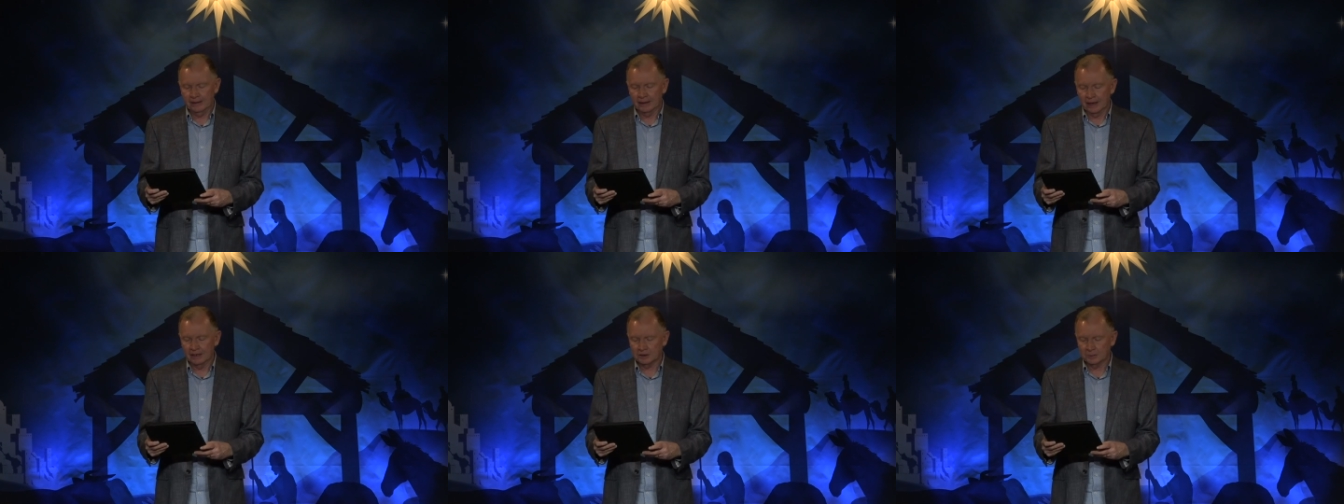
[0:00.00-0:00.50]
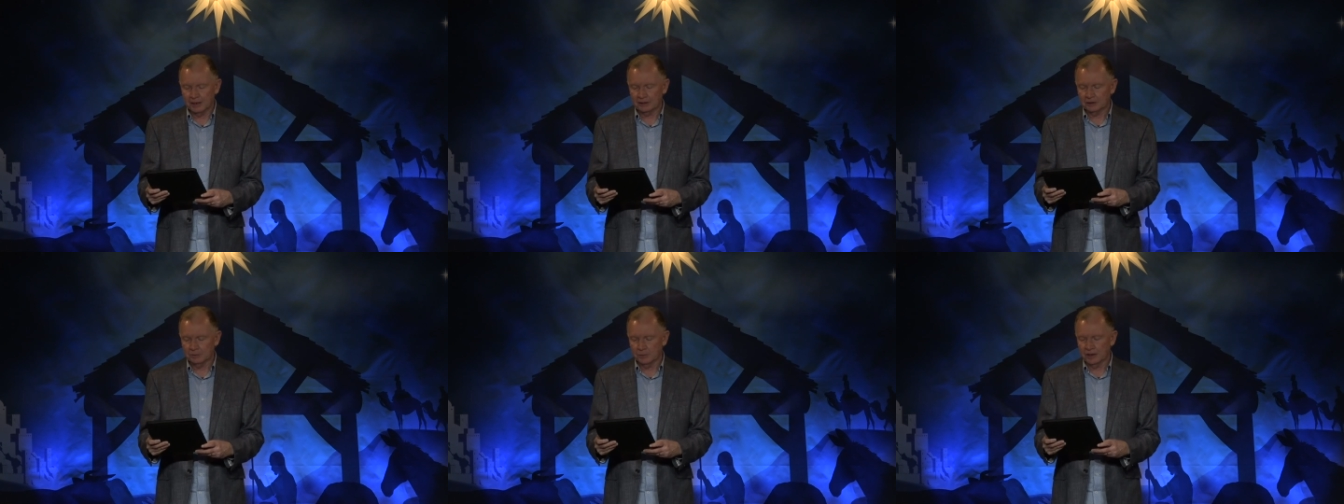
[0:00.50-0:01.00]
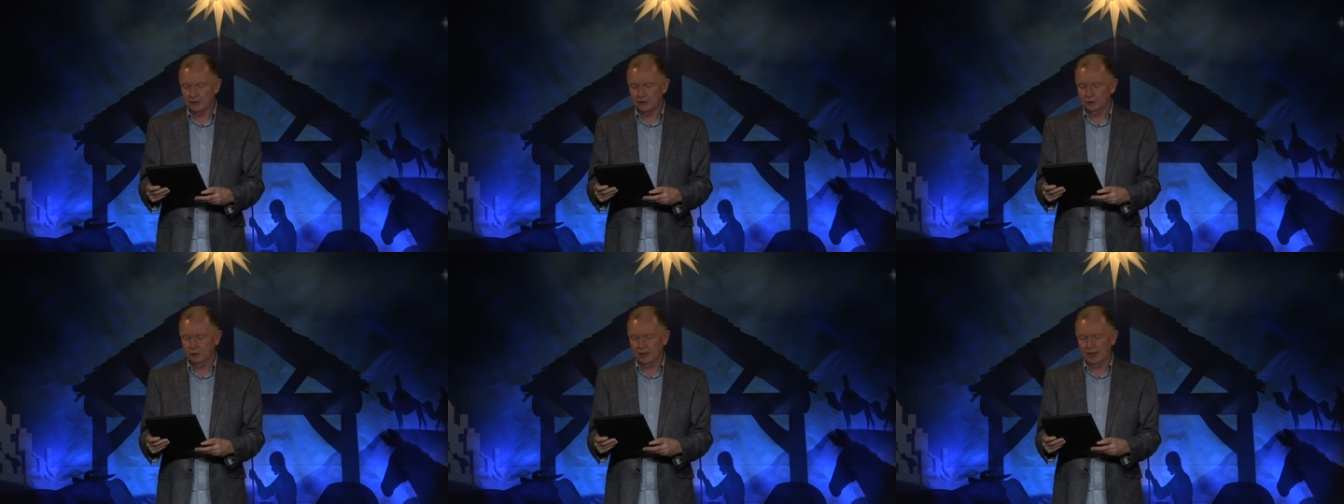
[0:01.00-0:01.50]
God's about to breathe
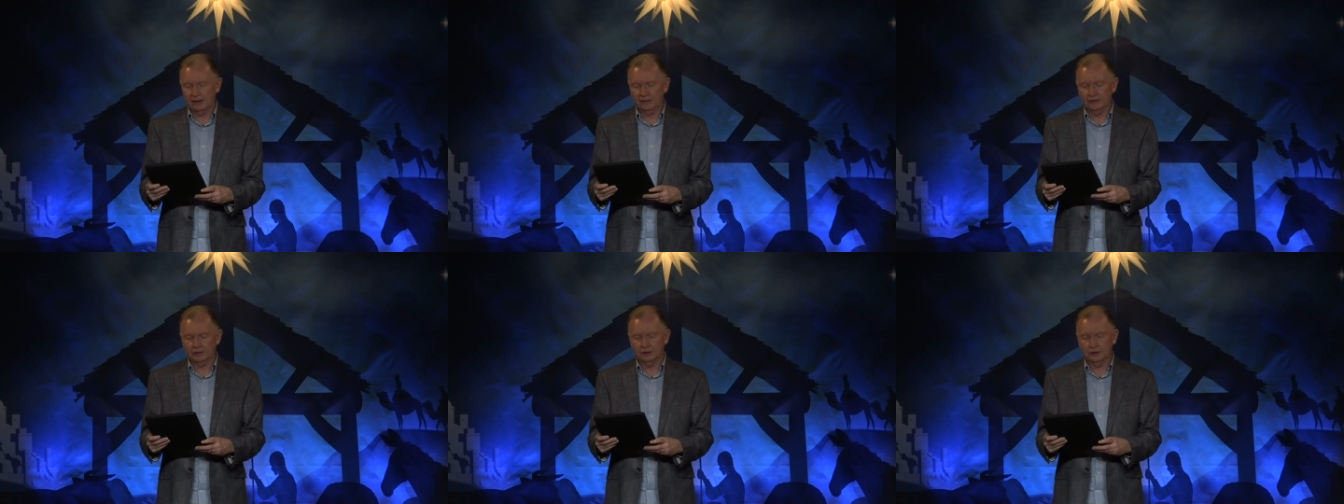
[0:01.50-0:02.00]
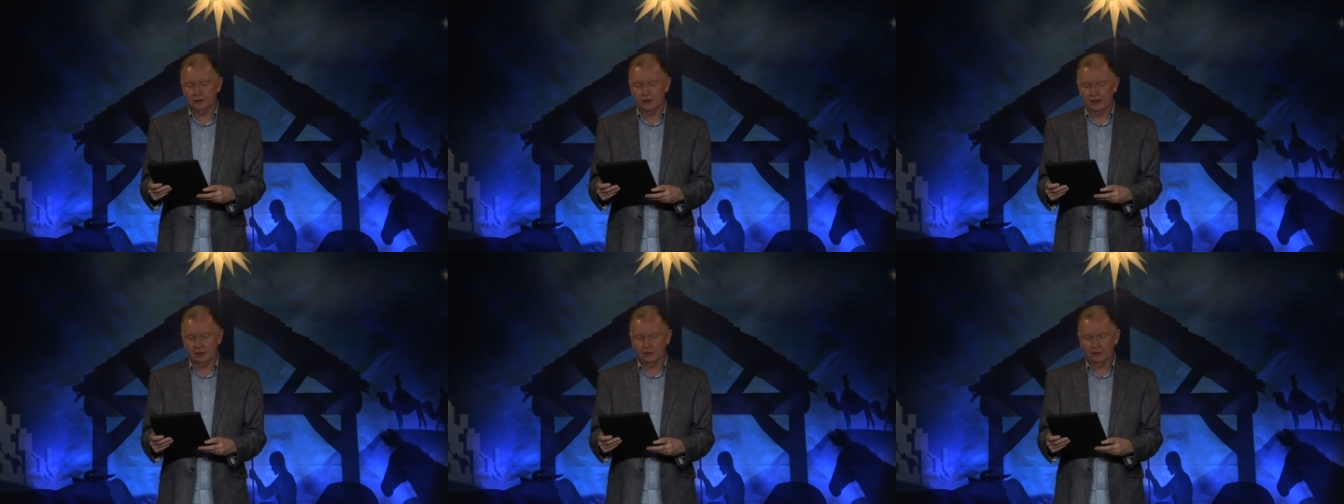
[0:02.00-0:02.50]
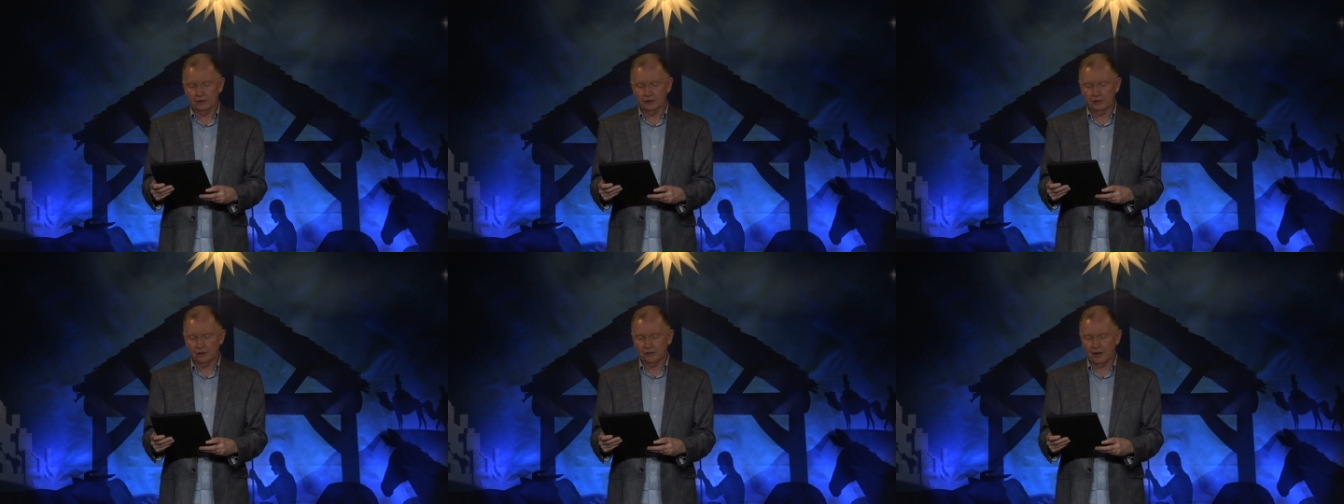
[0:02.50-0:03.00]
new life into your health,
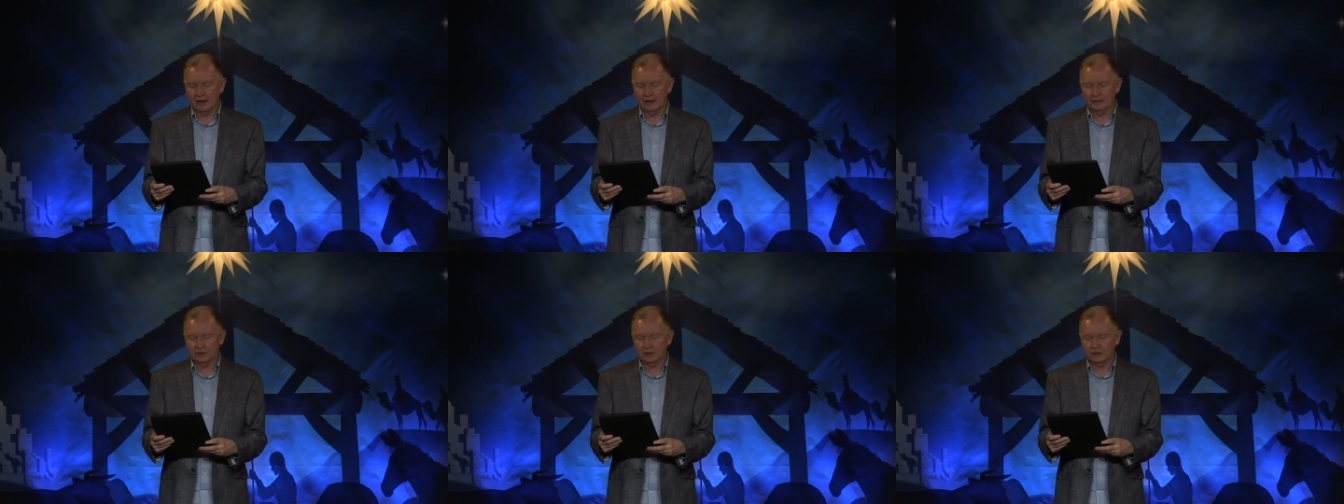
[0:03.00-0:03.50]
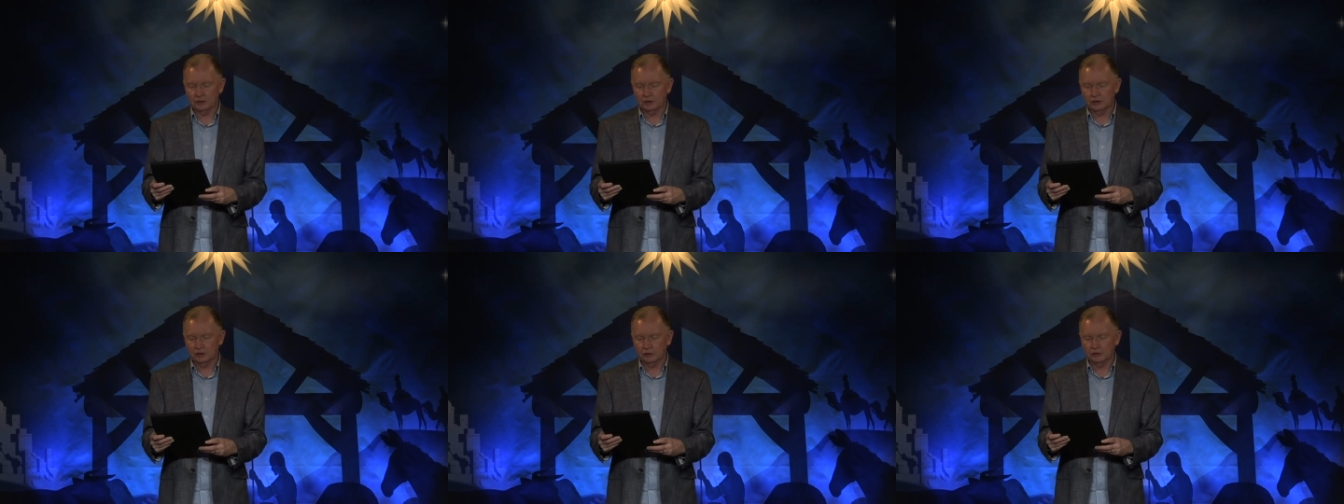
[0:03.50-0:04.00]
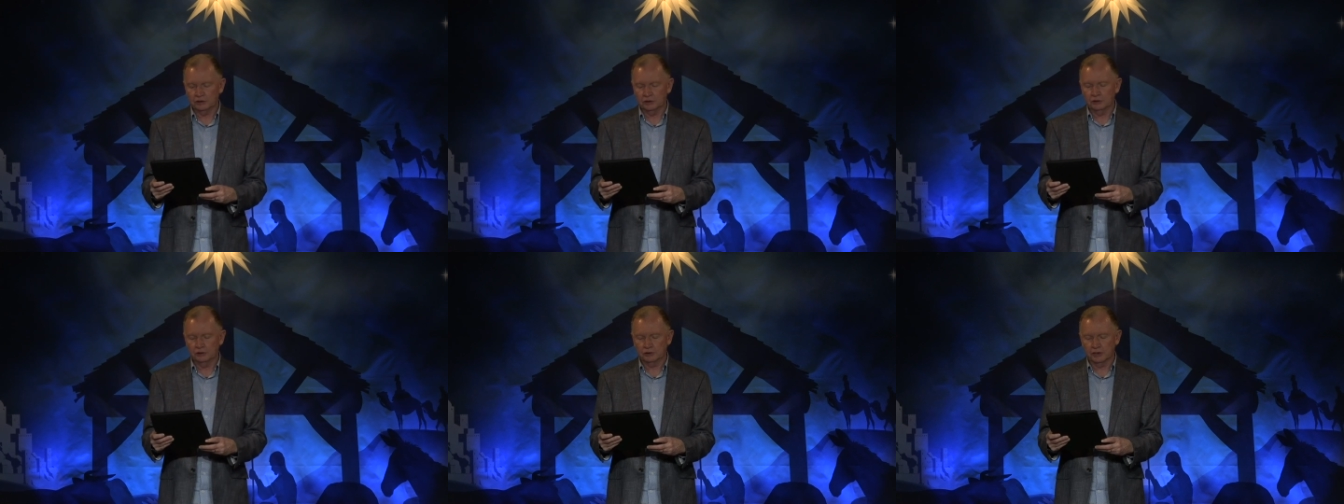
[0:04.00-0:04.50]
to your finances, your children,
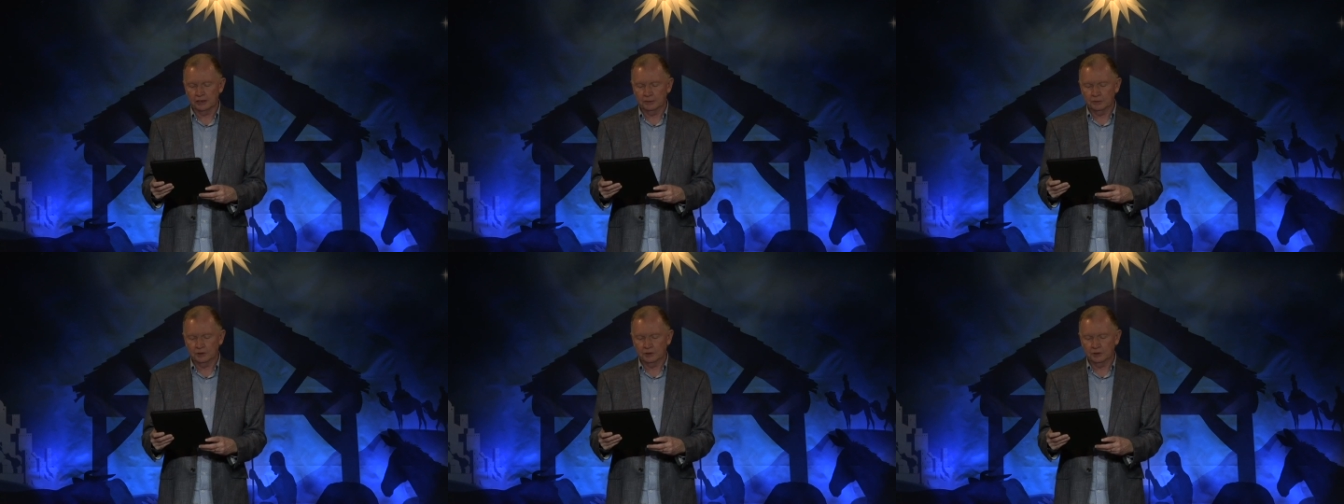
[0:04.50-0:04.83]
your dreams.